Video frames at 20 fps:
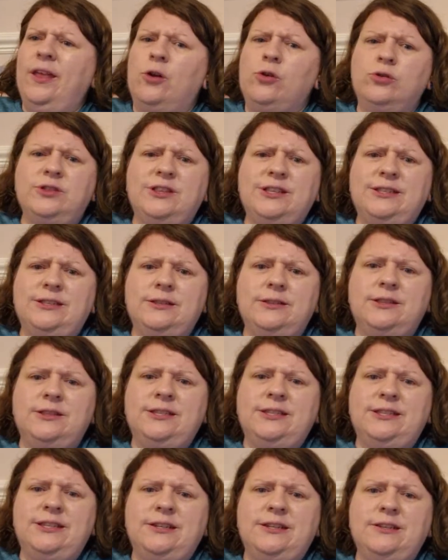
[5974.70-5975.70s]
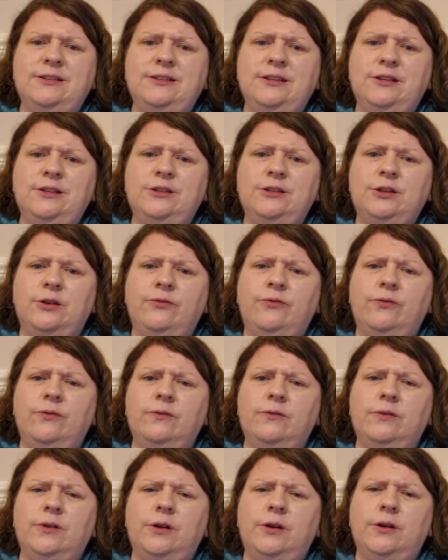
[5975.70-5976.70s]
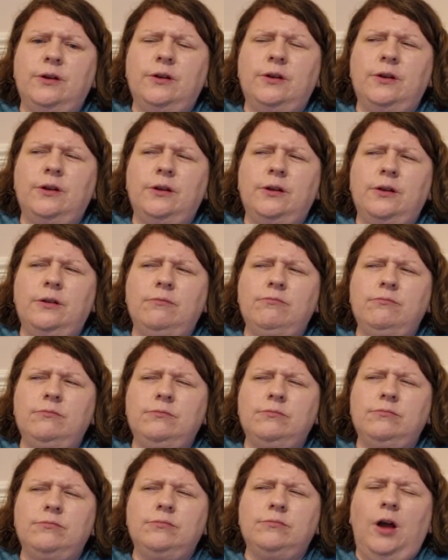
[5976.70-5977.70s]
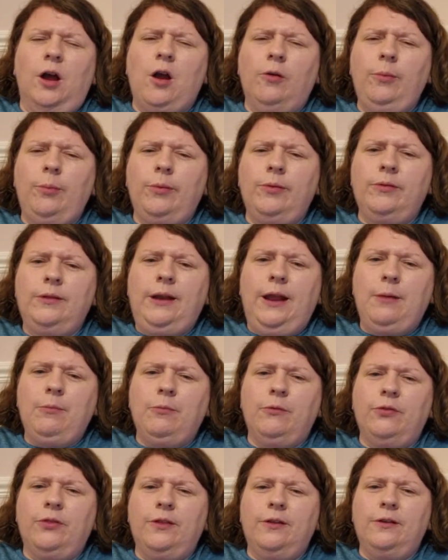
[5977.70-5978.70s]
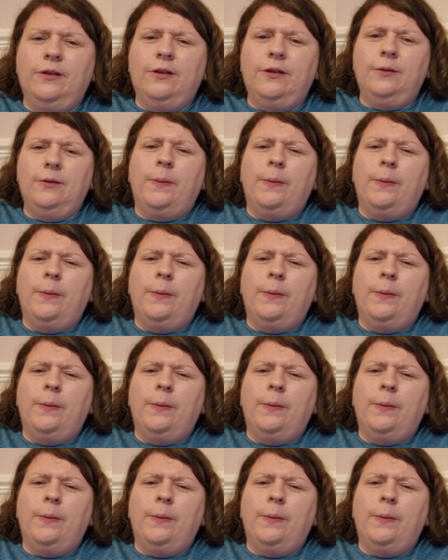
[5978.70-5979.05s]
called? The citizens of... I can't remember the name of the...